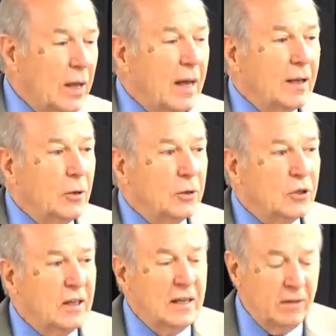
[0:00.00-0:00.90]
you
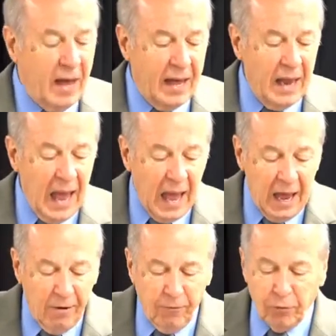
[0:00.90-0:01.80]
see that
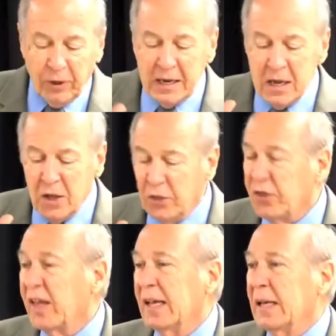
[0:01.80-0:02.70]

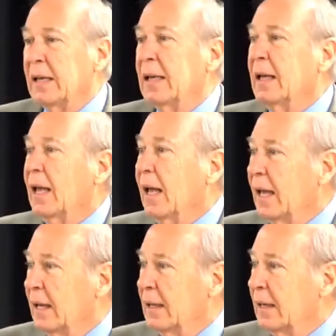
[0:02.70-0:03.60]
everything
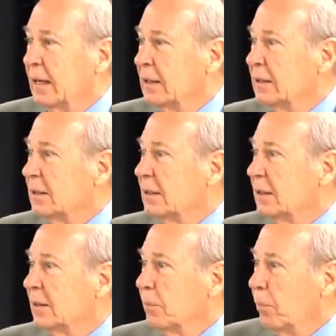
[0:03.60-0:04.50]
in this
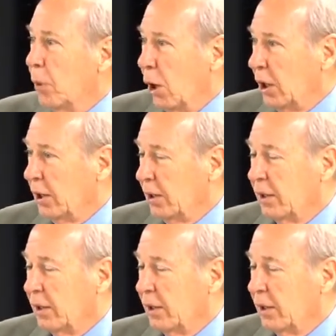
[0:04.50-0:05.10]
book,